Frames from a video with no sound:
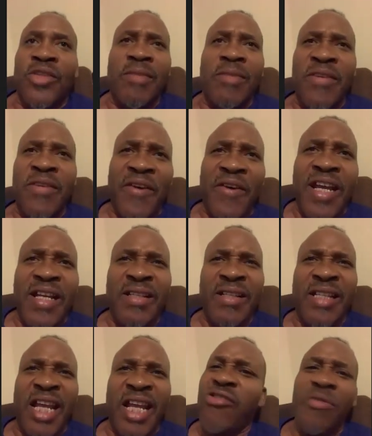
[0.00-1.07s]
Timmy
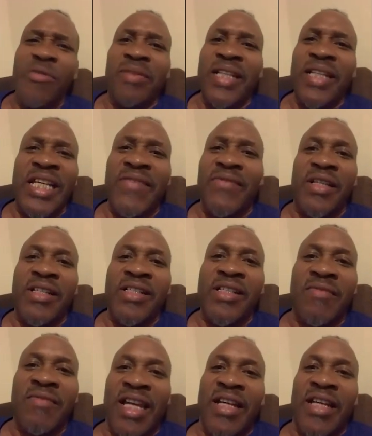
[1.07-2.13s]
fighting? They couldn't believe it
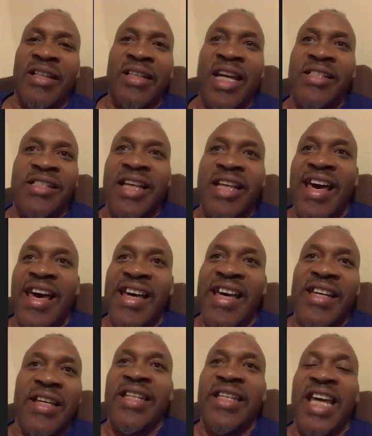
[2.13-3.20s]
because I'm like a nice
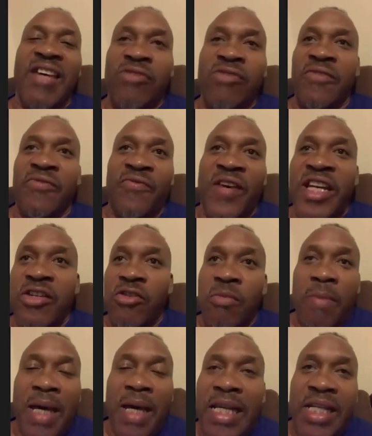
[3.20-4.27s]
guy and not want to fight
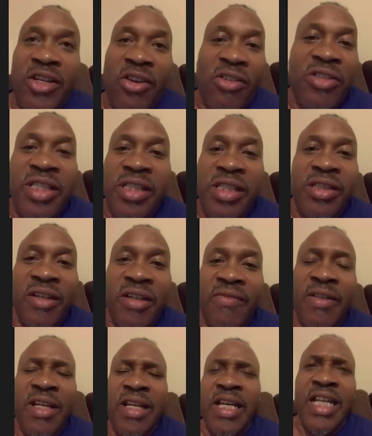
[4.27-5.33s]
nobody, all this
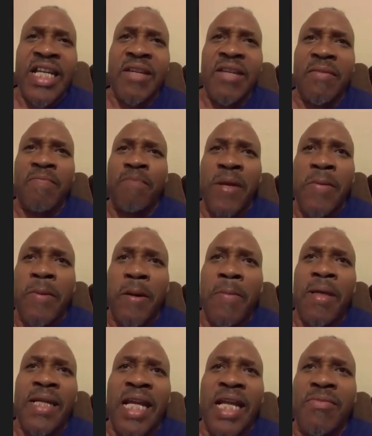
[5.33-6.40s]
stuff. And the people
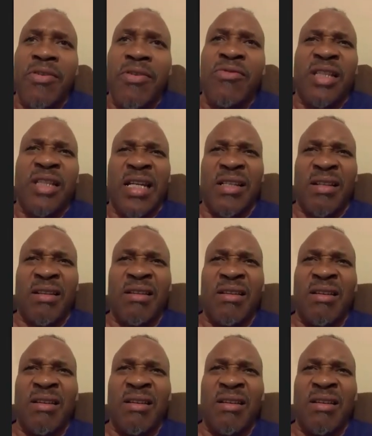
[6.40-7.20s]
in my neighborhood was like,